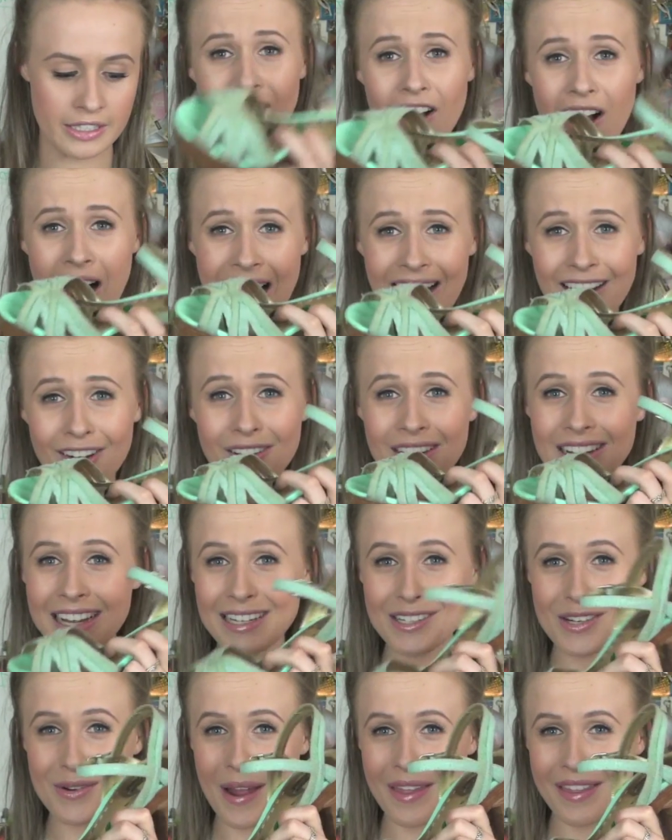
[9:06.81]
I don't
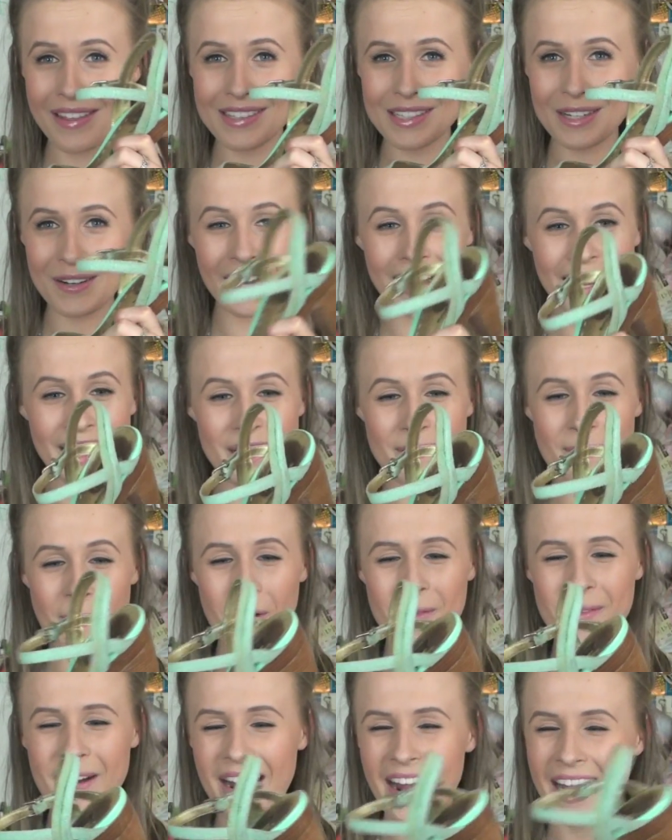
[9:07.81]
get to wear these to work
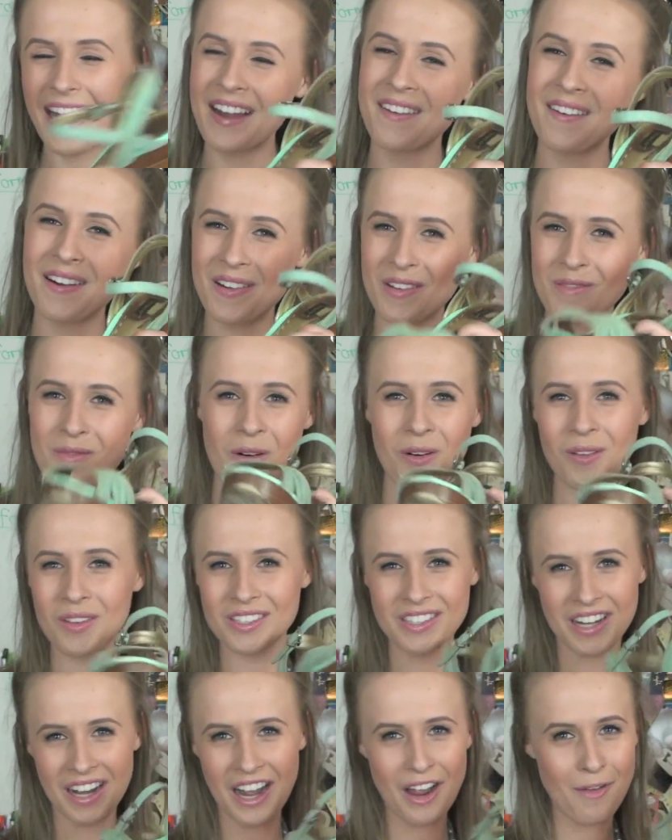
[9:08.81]
anymore but I wear them all
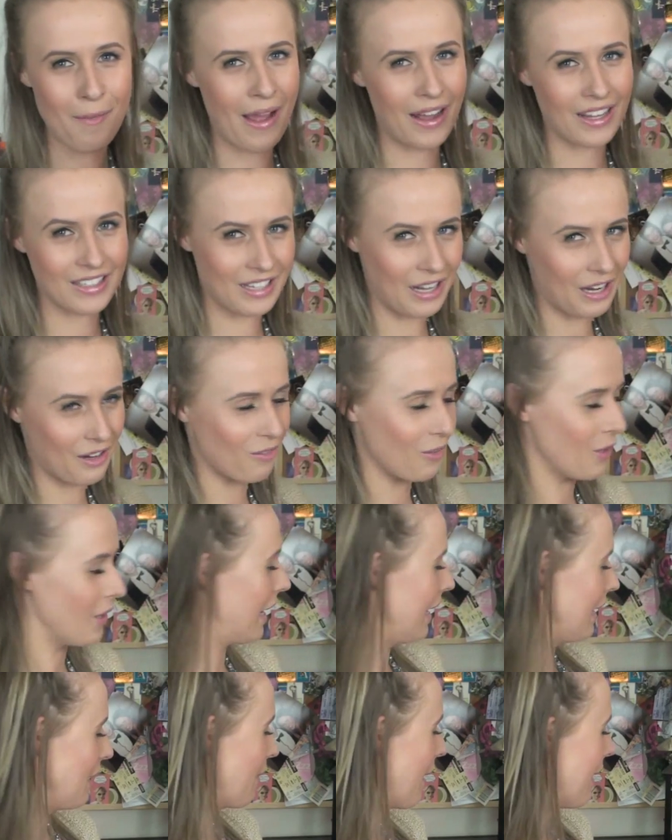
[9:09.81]
the time outside of
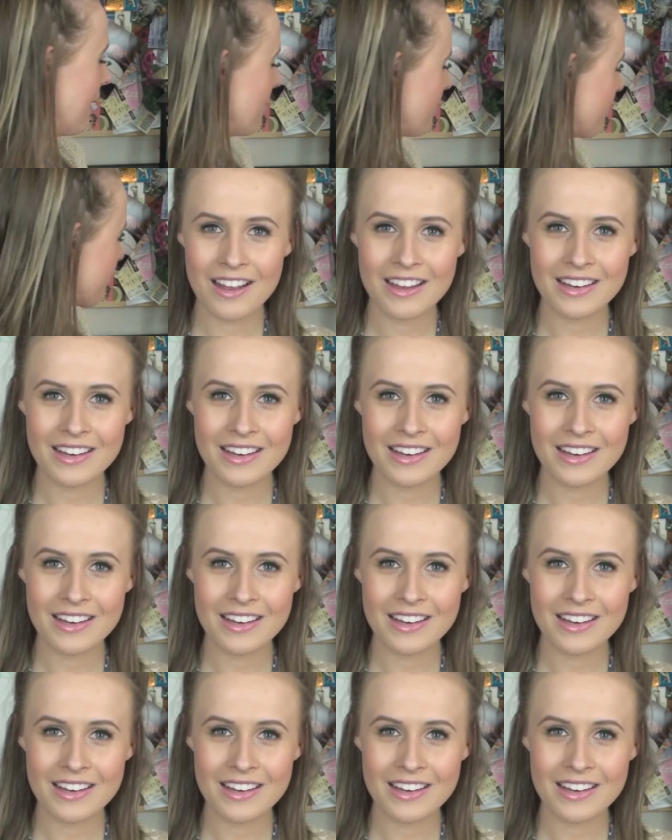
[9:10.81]
work anyway.